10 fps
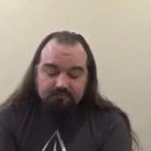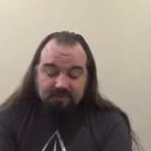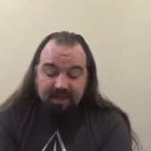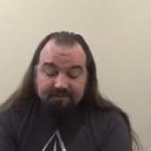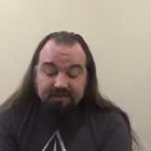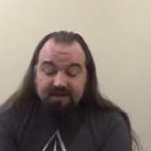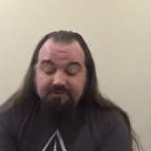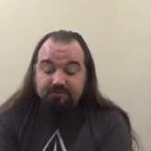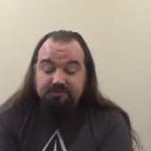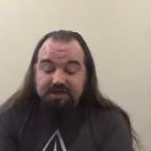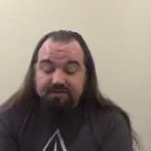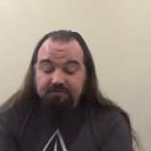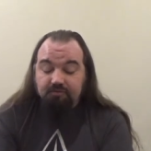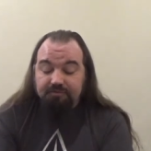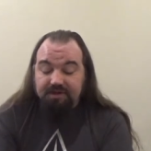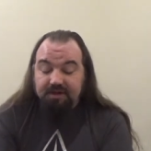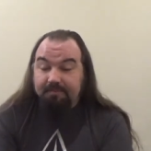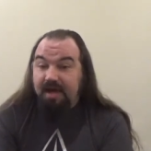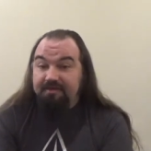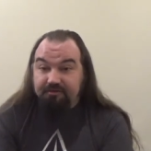And the last two chases would be
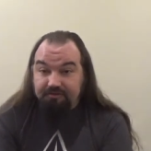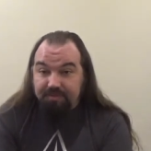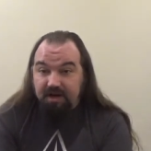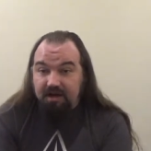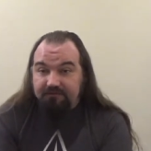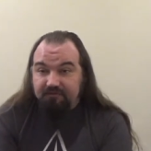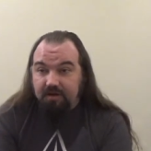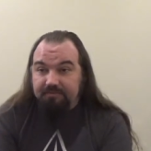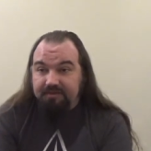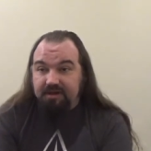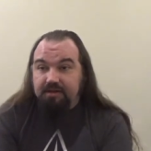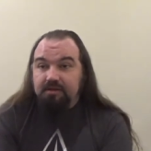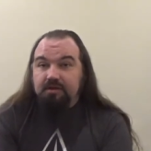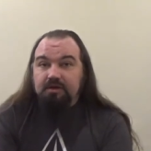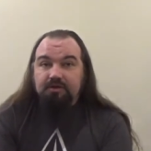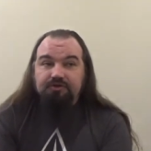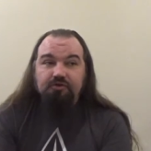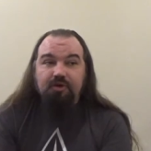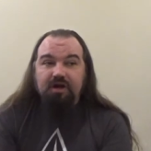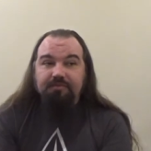Ambassador Spock from the
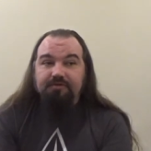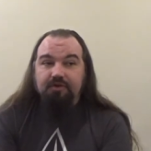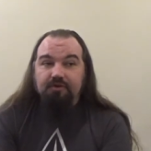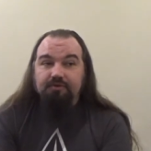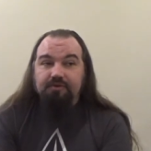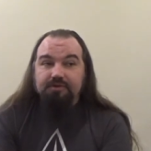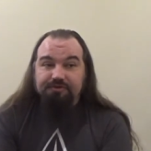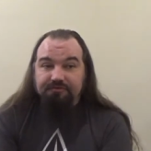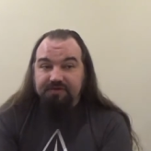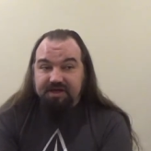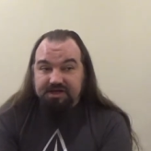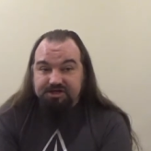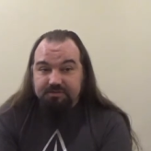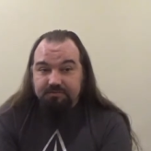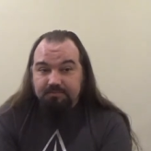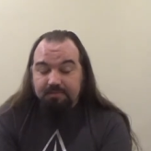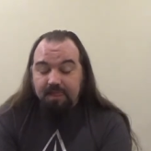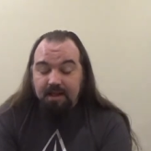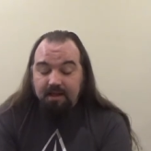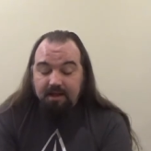two-part episode Unification
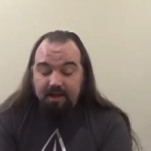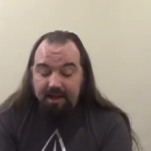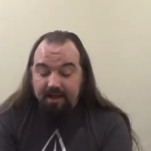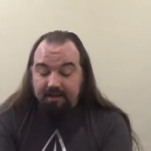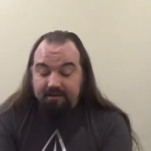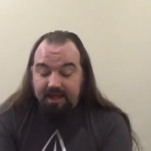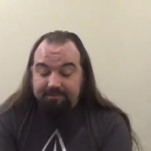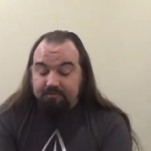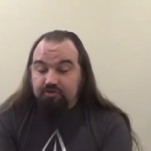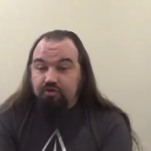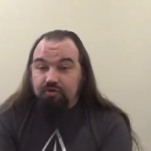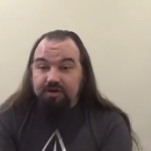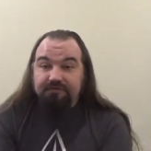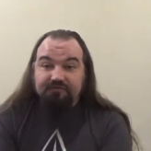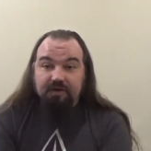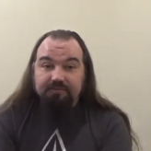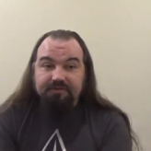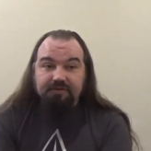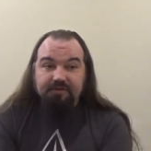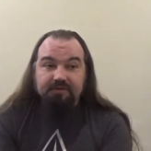and Admiral McCoy from
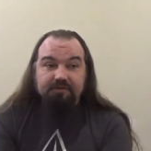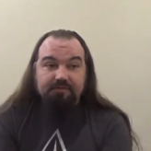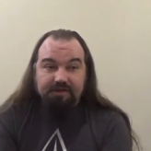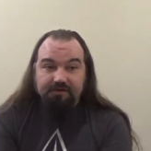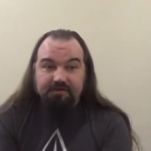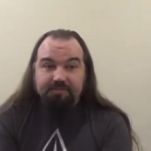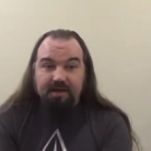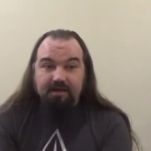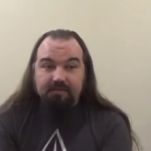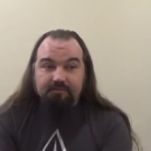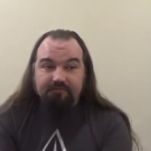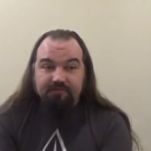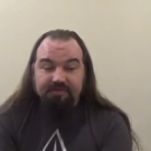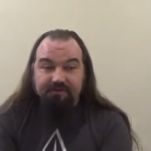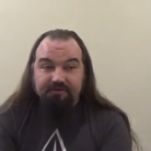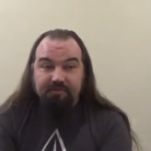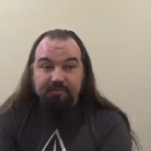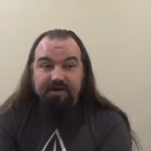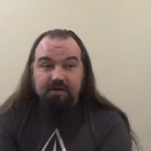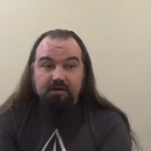the series, pop, from the series
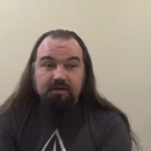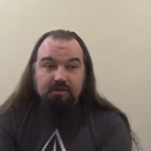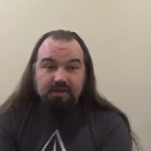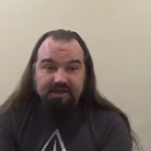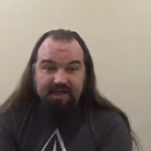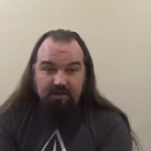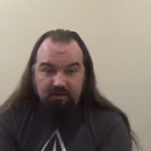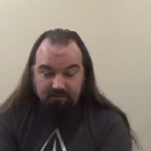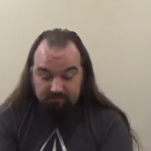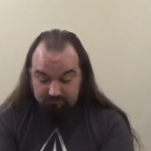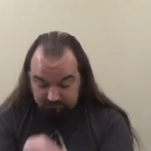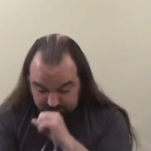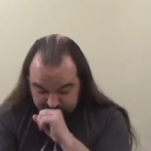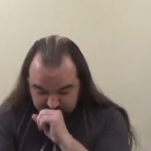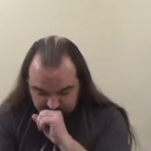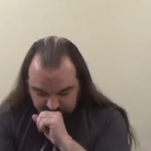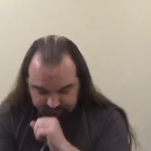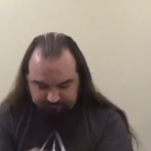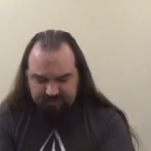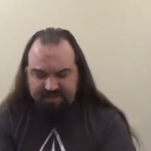premiere Encounter,
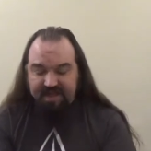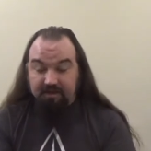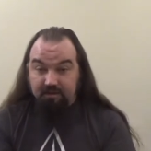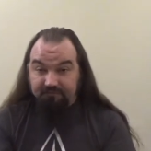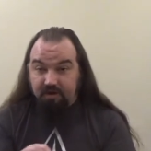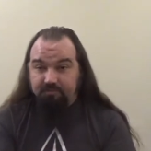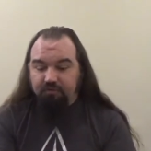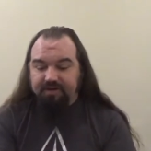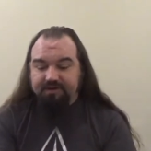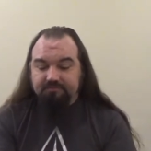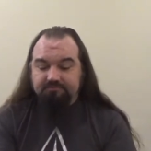Encounter at Farpoint.